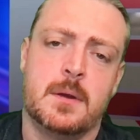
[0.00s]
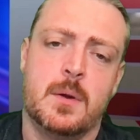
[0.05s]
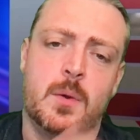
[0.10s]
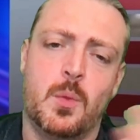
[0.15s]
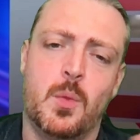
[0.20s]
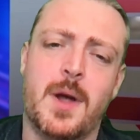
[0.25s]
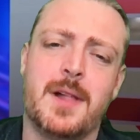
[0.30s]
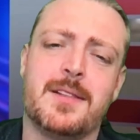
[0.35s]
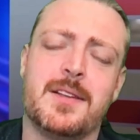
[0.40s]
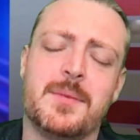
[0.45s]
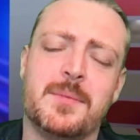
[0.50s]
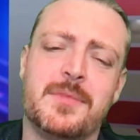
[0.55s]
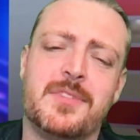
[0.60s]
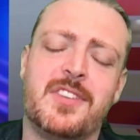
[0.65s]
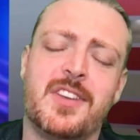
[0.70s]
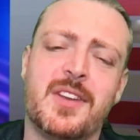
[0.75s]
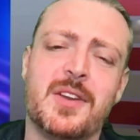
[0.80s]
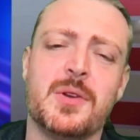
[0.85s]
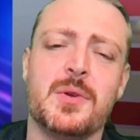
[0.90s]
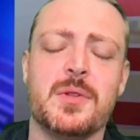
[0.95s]
Welcome
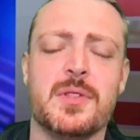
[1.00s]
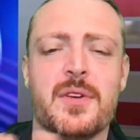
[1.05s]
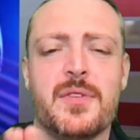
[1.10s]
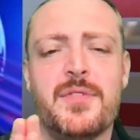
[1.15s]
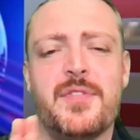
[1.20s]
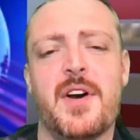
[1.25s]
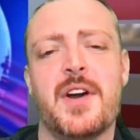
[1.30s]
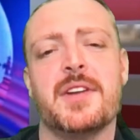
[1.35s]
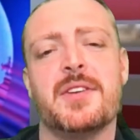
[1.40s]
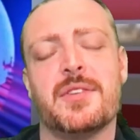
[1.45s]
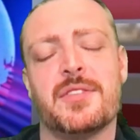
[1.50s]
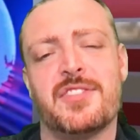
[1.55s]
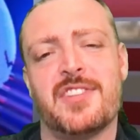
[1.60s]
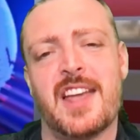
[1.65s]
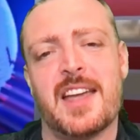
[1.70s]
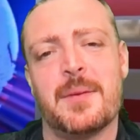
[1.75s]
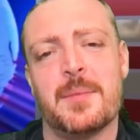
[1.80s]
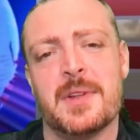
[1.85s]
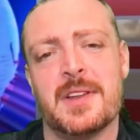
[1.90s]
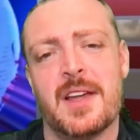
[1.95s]
to the final
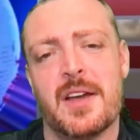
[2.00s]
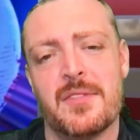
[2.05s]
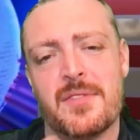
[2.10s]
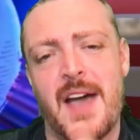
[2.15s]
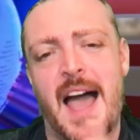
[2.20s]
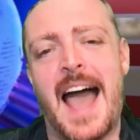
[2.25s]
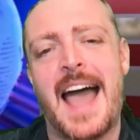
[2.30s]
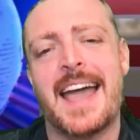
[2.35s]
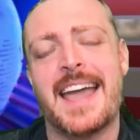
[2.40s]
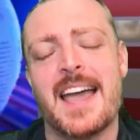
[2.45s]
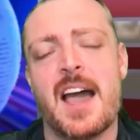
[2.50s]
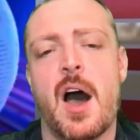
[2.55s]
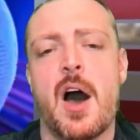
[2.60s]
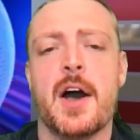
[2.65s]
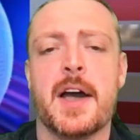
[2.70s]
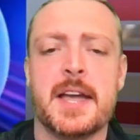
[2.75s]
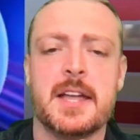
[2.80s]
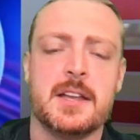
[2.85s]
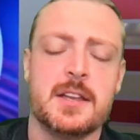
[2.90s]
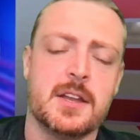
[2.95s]
segment of
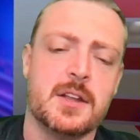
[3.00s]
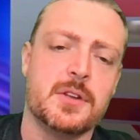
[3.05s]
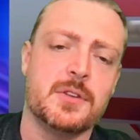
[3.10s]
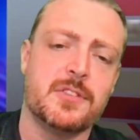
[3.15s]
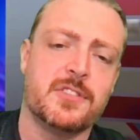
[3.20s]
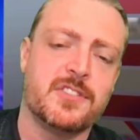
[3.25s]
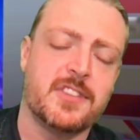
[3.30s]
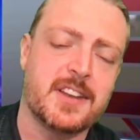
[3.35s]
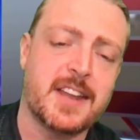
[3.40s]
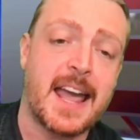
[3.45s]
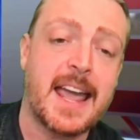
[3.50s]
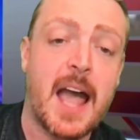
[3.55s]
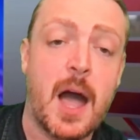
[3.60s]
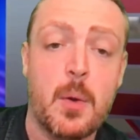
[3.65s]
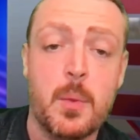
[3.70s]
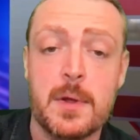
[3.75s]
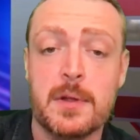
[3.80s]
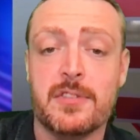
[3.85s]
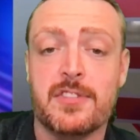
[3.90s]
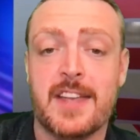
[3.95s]
AI News today. I
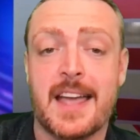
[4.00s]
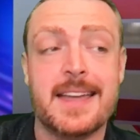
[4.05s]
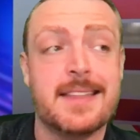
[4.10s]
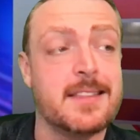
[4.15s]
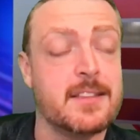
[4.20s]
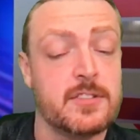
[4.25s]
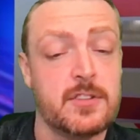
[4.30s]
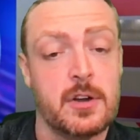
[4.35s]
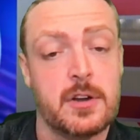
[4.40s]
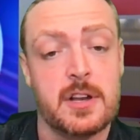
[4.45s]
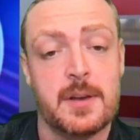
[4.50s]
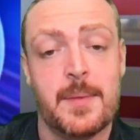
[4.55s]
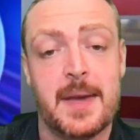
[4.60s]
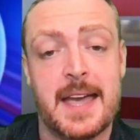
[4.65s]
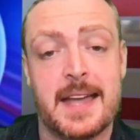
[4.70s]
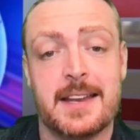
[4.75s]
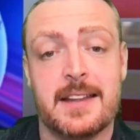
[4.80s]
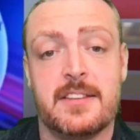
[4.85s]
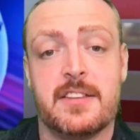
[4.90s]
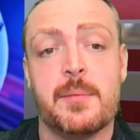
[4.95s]
will say there's not going to be
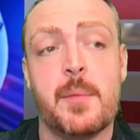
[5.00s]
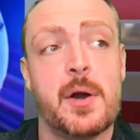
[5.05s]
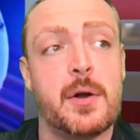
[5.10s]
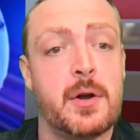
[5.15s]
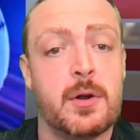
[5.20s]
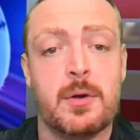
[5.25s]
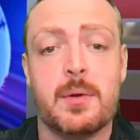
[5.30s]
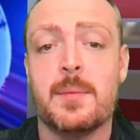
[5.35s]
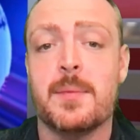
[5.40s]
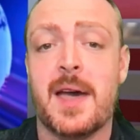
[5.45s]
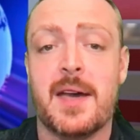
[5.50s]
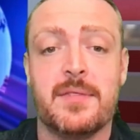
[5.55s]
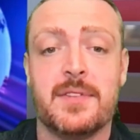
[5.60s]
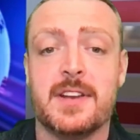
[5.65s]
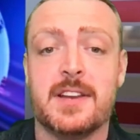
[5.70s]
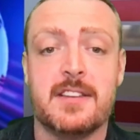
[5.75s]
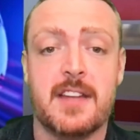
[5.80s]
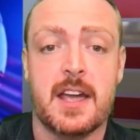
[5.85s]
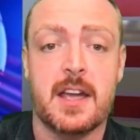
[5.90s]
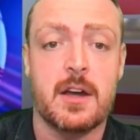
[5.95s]
any tomorrow. I'm having
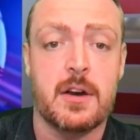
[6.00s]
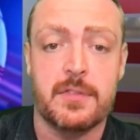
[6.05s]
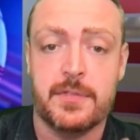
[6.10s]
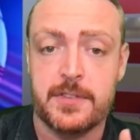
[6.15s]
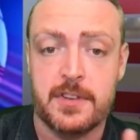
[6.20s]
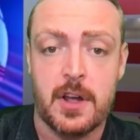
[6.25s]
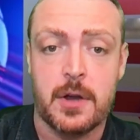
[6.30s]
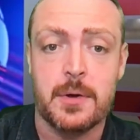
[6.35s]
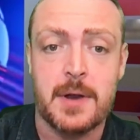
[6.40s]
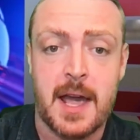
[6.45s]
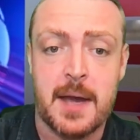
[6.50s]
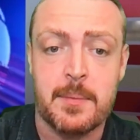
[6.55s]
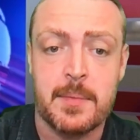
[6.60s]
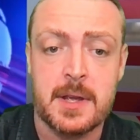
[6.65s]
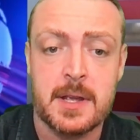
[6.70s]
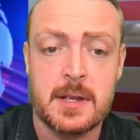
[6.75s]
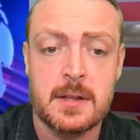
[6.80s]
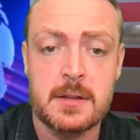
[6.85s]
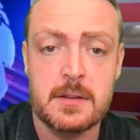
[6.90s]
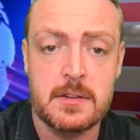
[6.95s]
a day off. Don't at
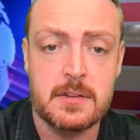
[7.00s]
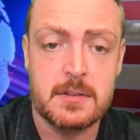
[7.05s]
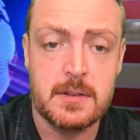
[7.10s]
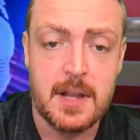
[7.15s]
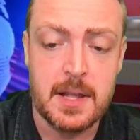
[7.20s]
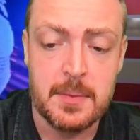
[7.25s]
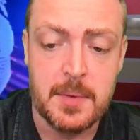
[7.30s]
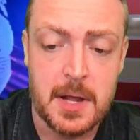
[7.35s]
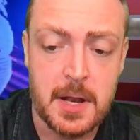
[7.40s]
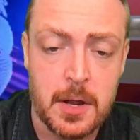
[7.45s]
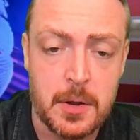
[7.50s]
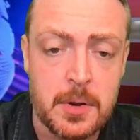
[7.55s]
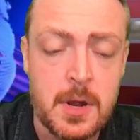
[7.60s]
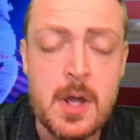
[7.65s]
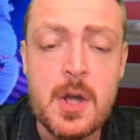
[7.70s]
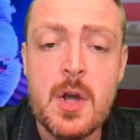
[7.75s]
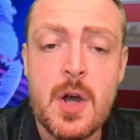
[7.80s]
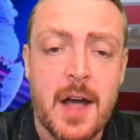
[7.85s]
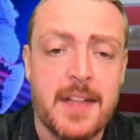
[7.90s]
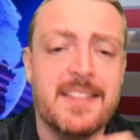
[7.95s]
me. Leave me alone.
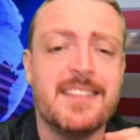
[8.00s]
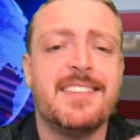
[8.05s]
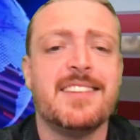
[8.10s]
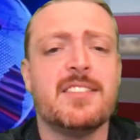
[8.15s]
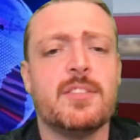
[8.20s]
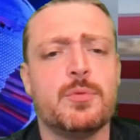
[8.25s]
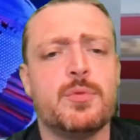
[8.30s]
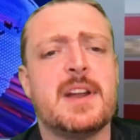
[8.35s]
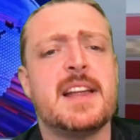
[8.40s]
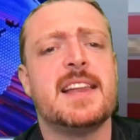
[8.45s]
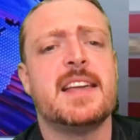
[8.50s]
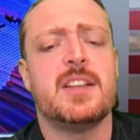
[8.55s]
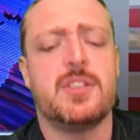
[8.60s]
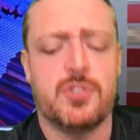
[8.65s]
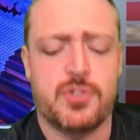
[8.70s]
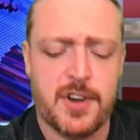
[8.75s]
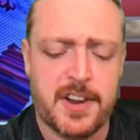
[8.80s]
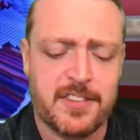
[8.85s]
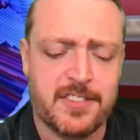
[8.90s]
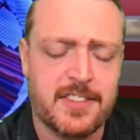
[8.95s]
And this is a really
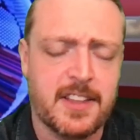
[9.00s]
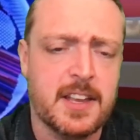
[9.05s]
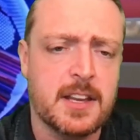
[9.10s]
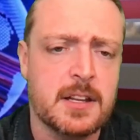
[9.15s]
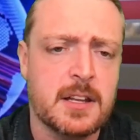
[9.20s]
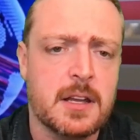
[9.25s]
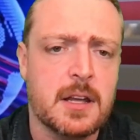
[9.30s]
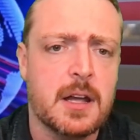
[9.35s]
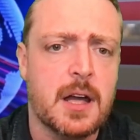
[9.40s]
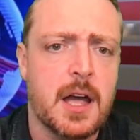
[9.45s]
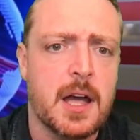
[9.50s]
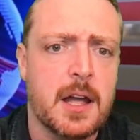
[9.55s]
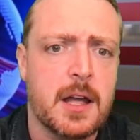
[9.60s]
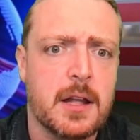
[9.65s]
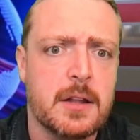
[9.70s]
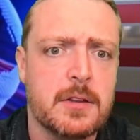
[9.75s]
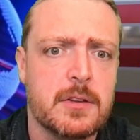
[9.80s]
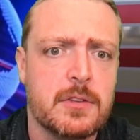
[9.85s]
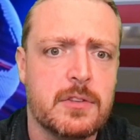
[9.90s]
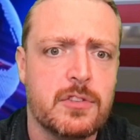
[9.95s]
interesting
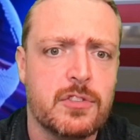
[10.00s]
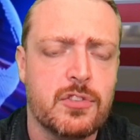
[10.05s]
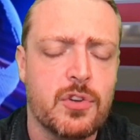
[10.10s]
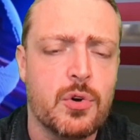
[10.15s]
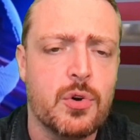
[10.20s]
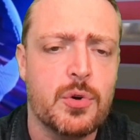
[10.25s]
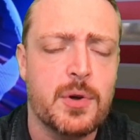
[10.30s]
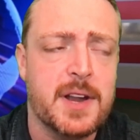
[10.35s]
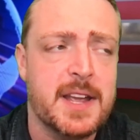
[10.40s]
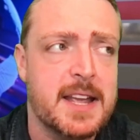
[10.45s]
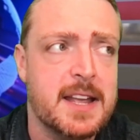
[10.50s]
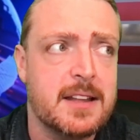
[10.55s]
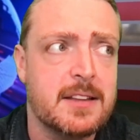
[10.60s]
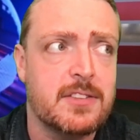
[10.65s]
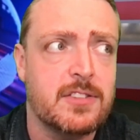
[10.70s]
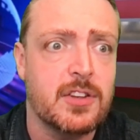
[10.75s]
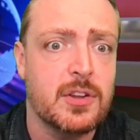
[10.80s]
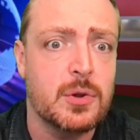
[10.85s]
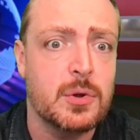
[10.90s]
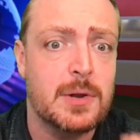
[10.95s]
story
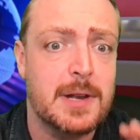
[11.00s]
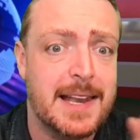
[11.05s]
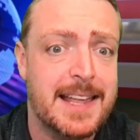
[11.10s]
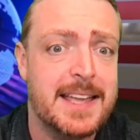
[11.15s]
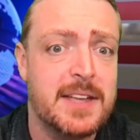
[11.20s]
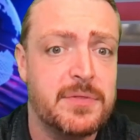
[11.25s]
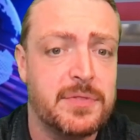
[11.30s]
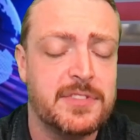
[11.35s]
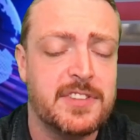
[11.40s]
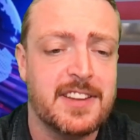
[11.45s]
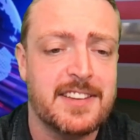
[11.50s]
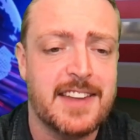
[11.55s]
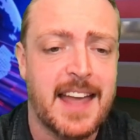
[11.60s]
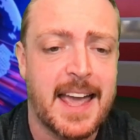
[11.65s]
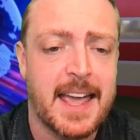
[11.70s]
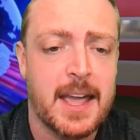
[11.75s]
to leave today